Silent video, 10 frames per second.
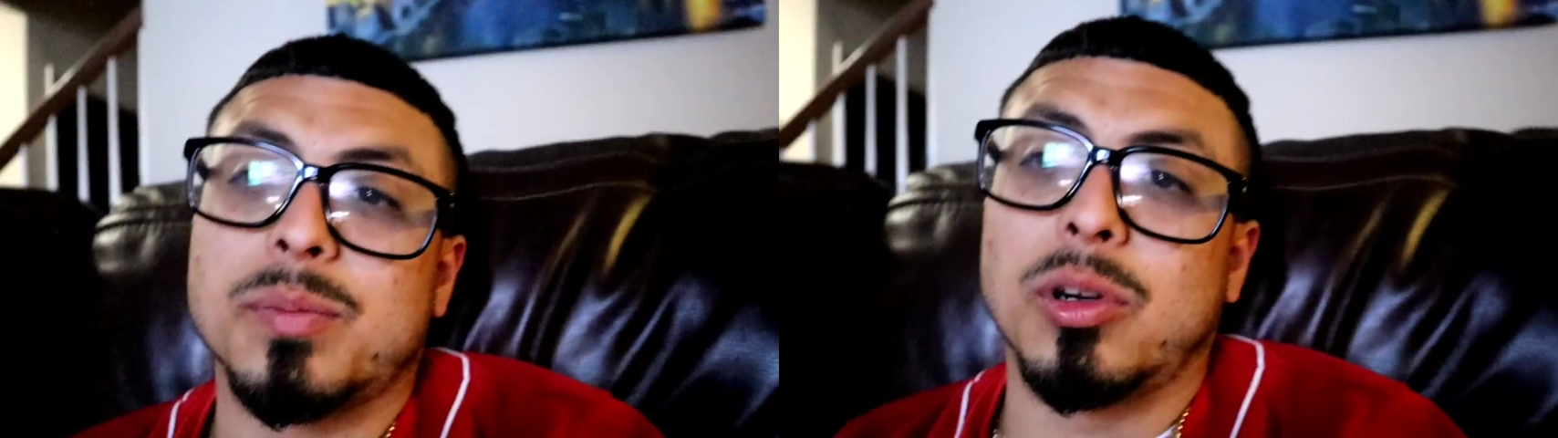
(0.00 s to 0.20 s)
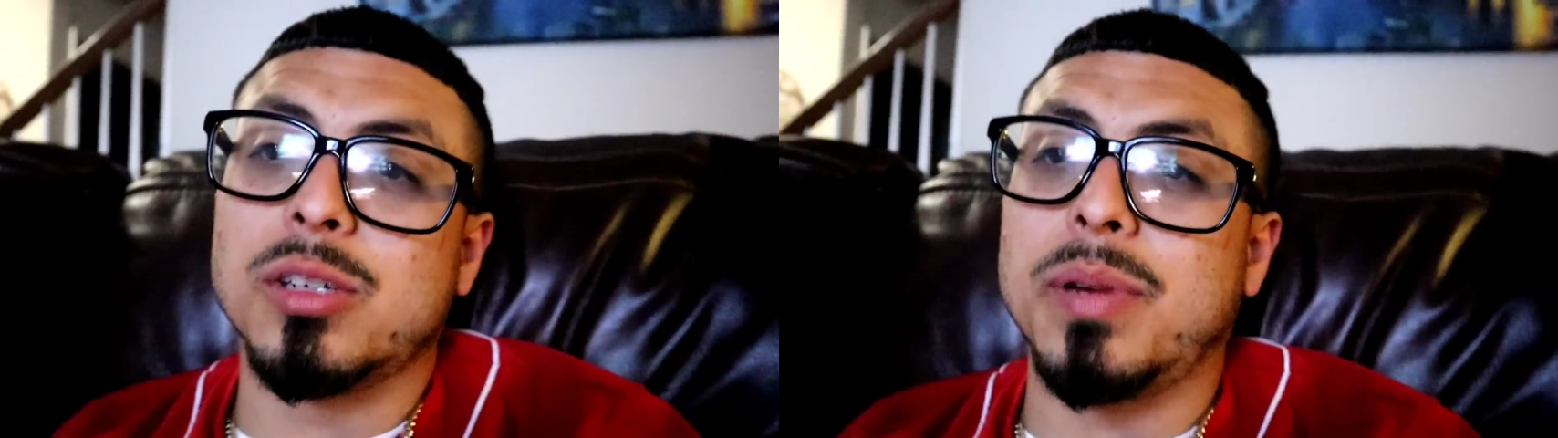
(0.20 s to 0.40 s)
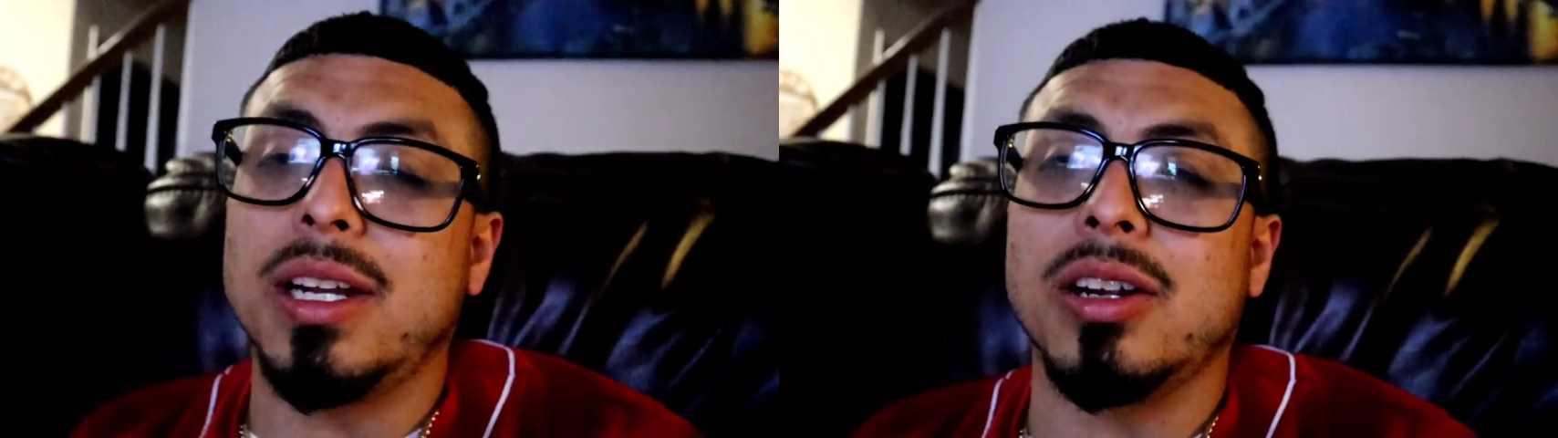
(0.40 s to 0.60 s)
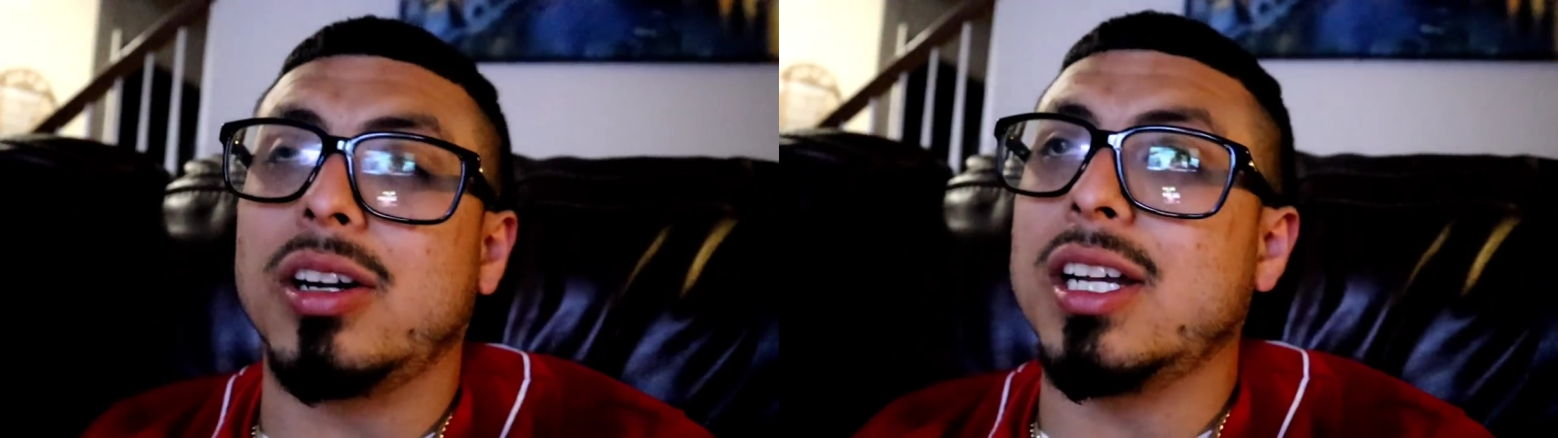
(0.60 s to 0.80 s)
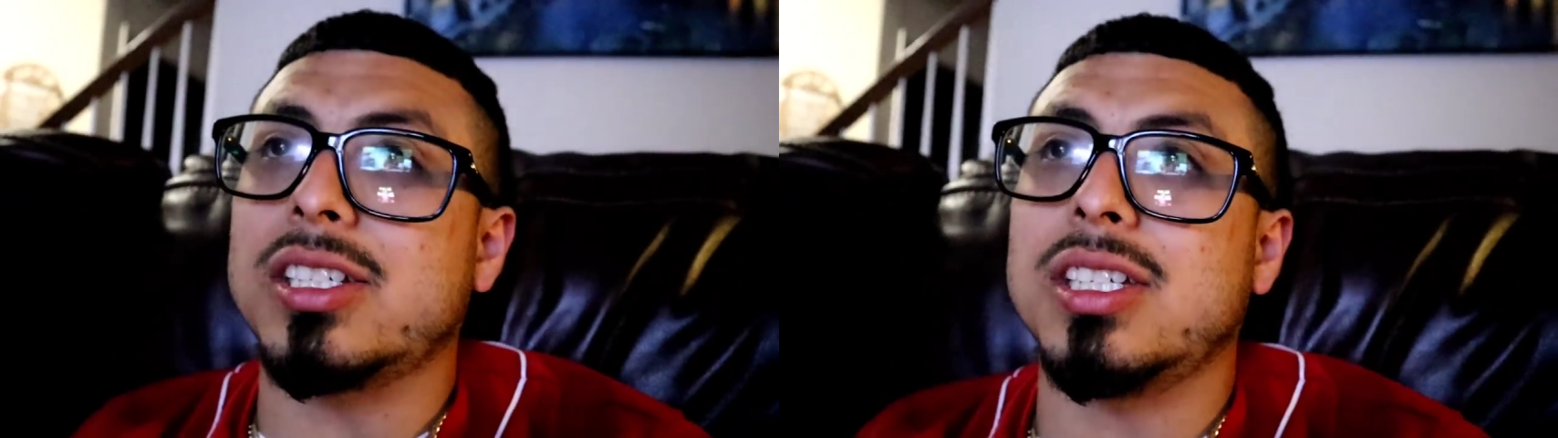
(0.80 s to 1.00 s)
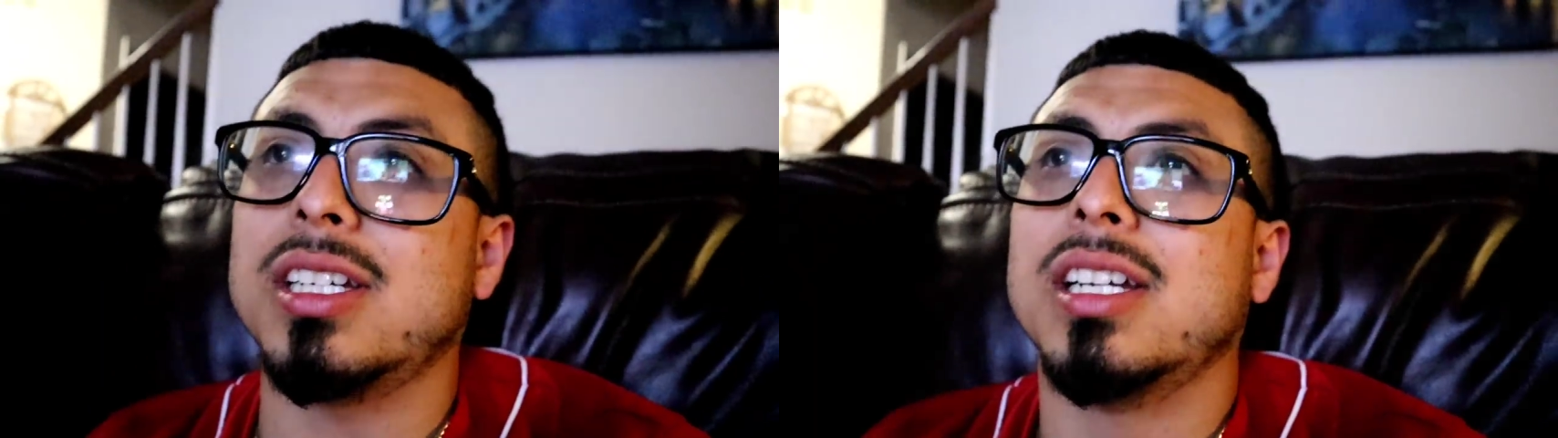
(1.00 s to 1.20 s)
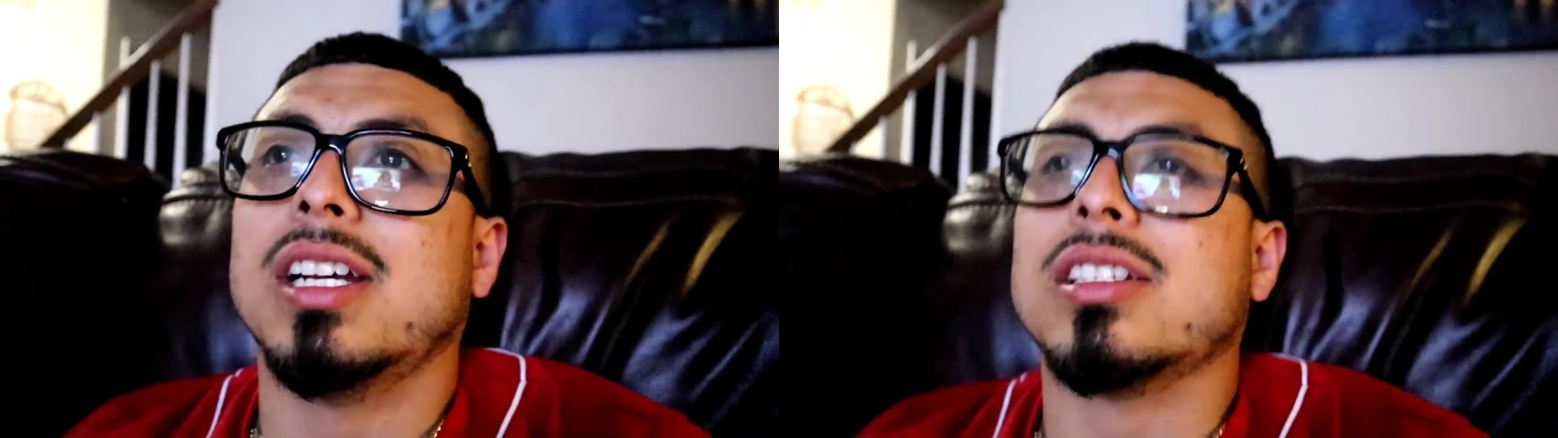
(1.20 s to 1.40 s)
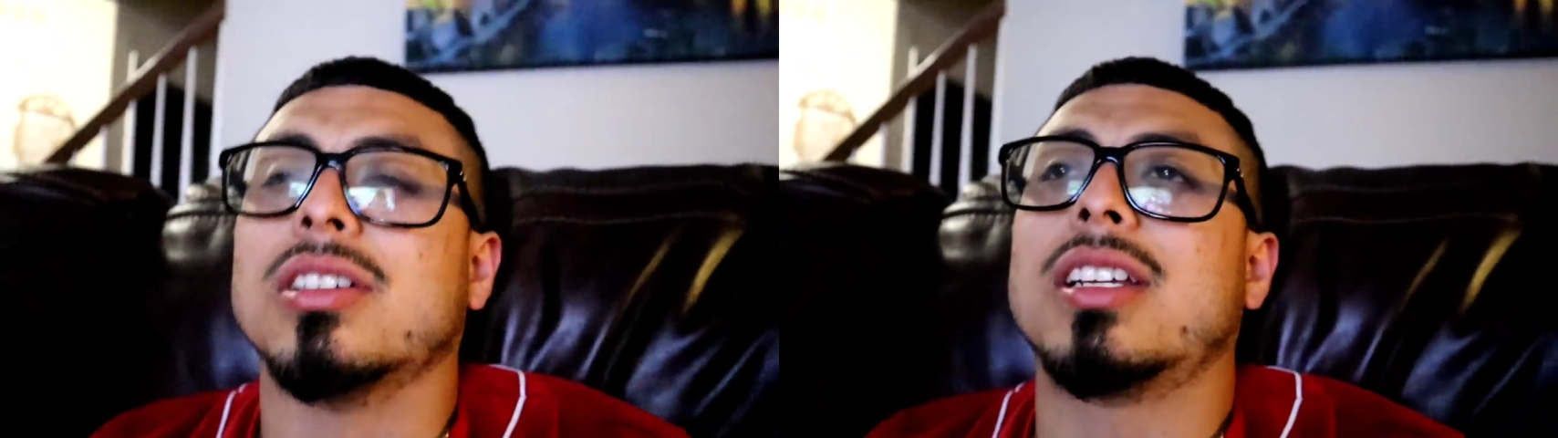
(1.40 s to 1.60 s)
sports betting, all that shit.
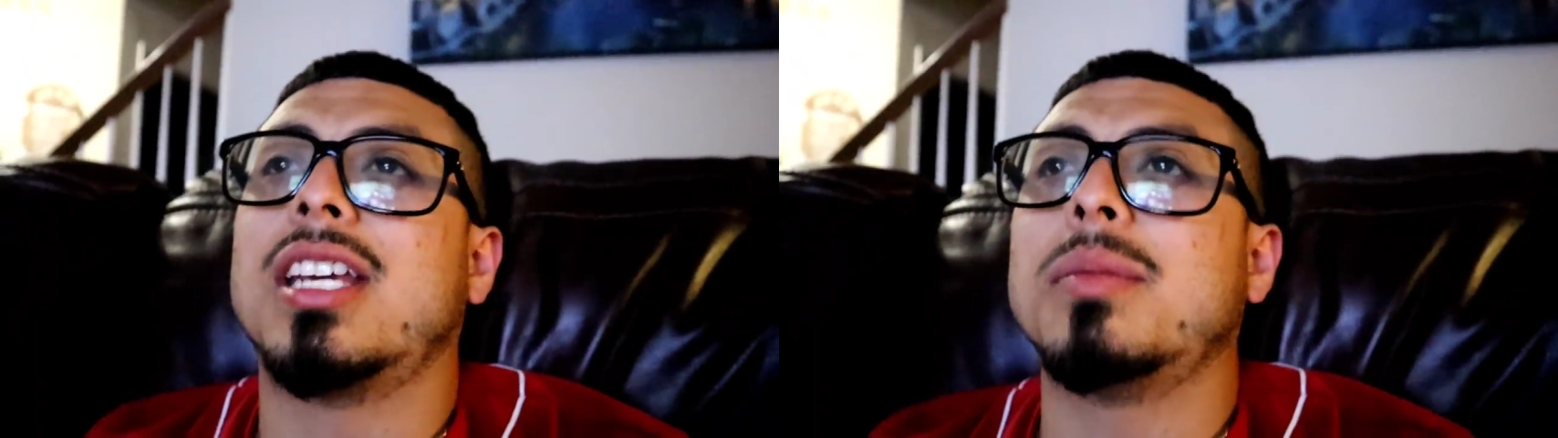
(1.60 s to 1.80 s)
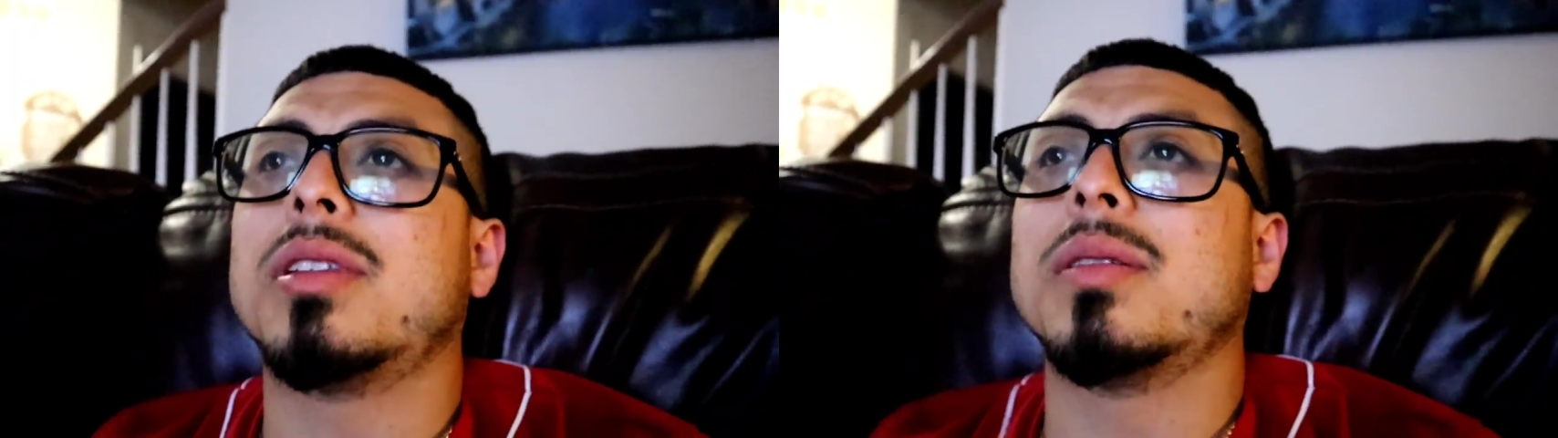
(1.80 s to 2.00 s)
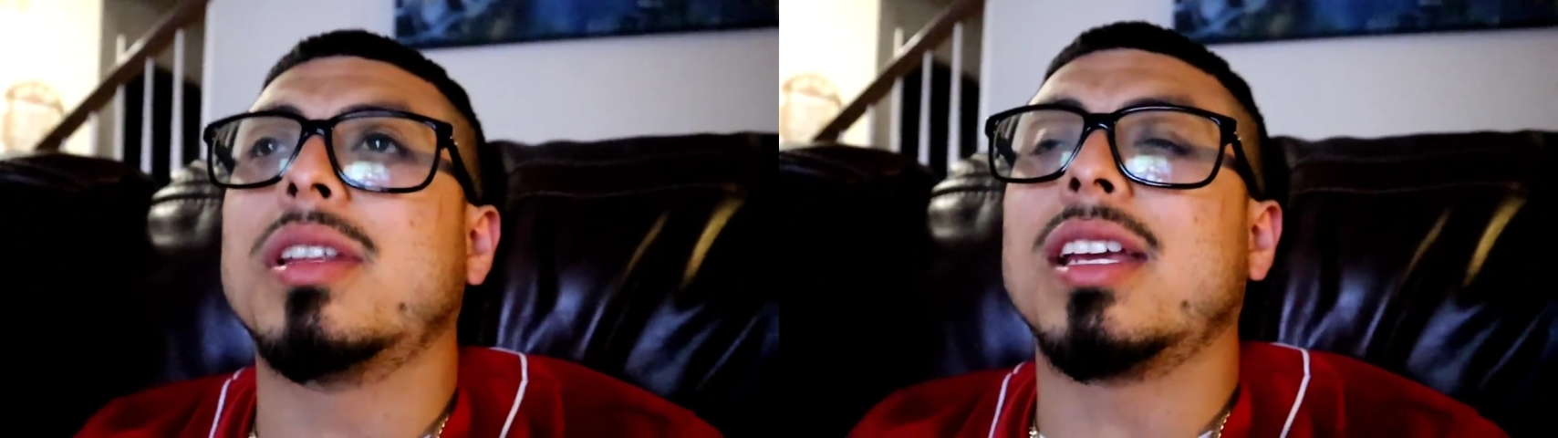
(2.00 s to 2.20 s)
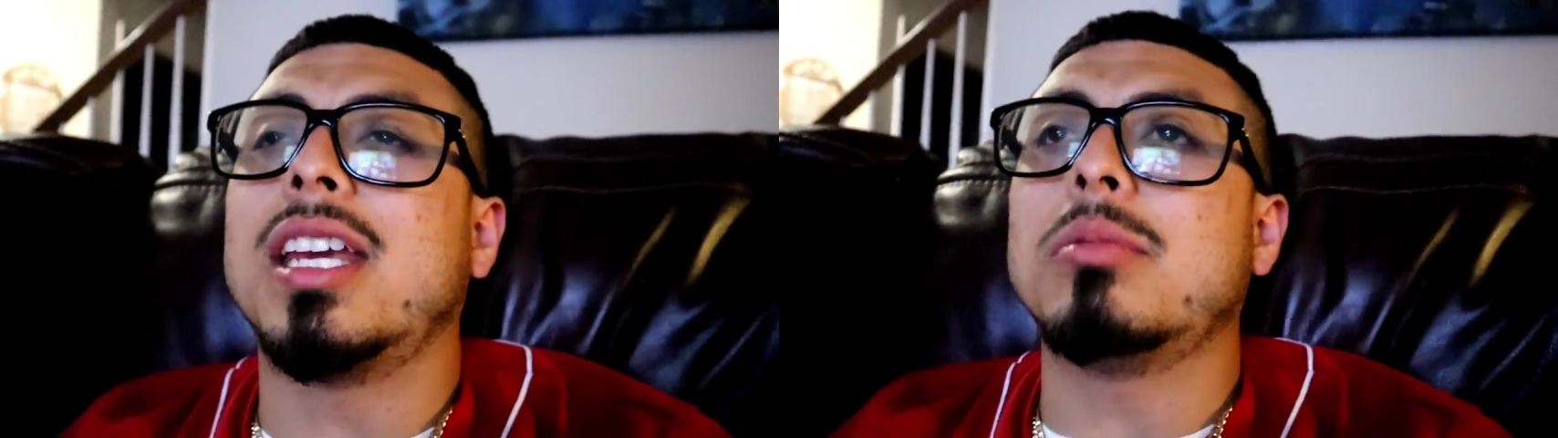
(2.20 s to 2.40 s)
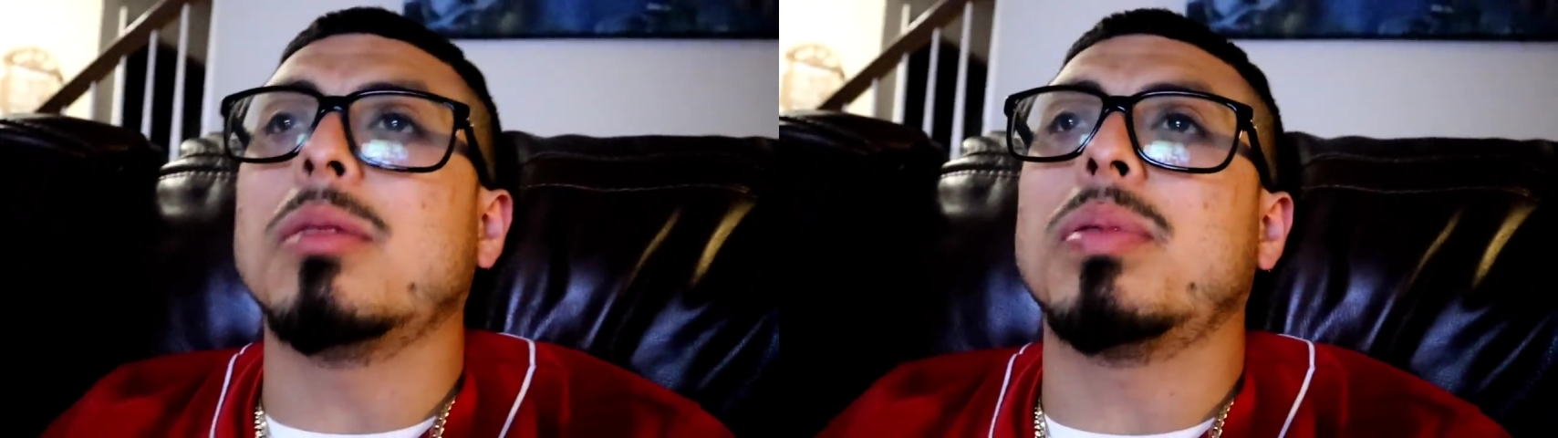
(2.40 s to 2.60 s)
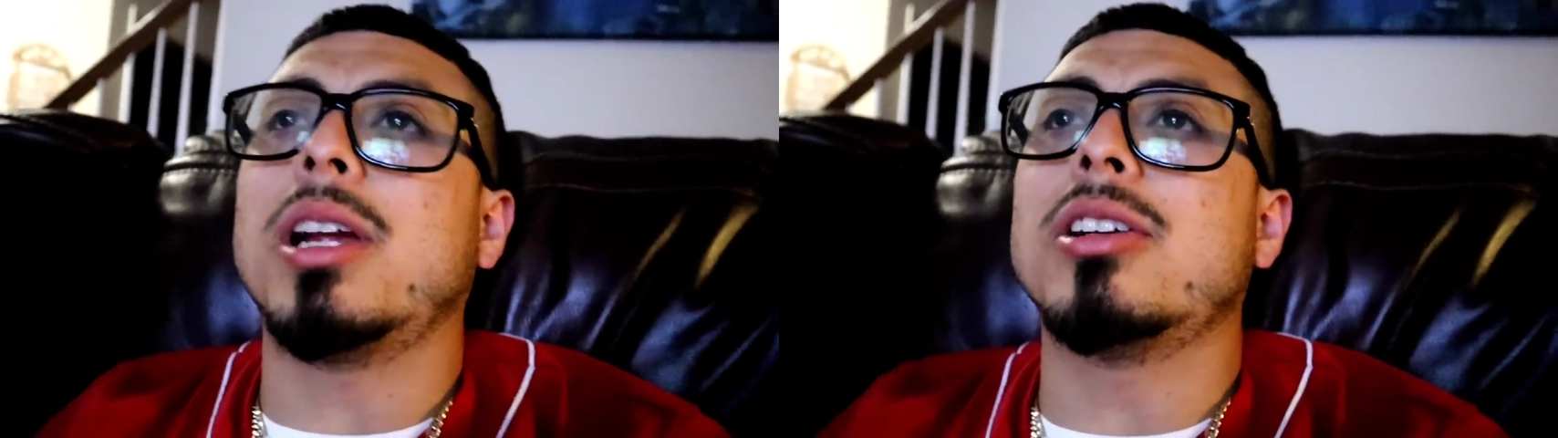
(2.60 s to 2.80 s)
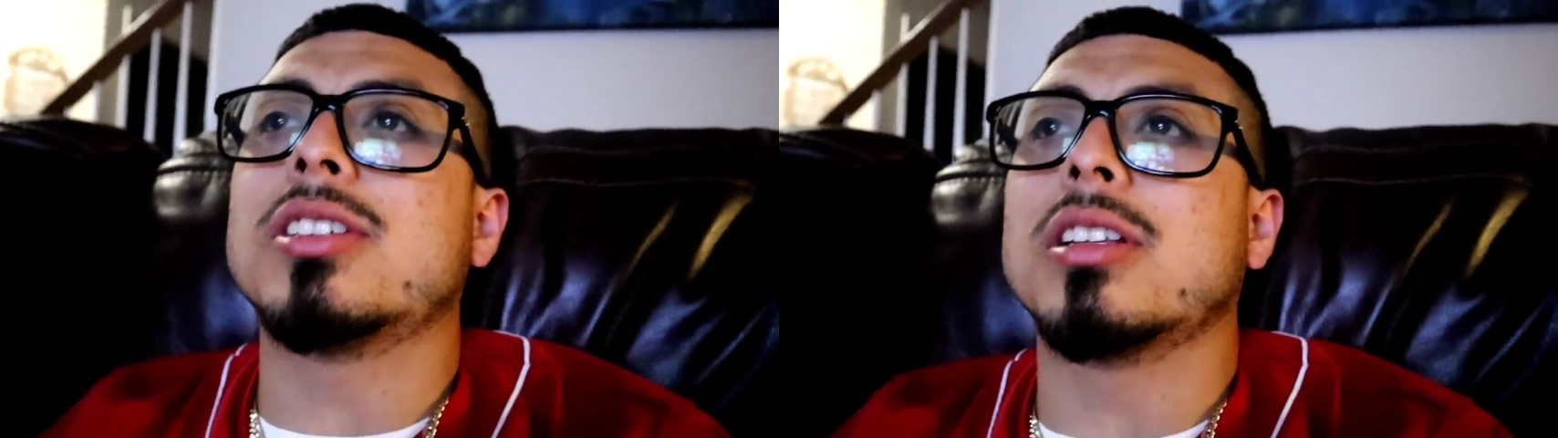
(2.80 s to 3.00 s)
So they keep the players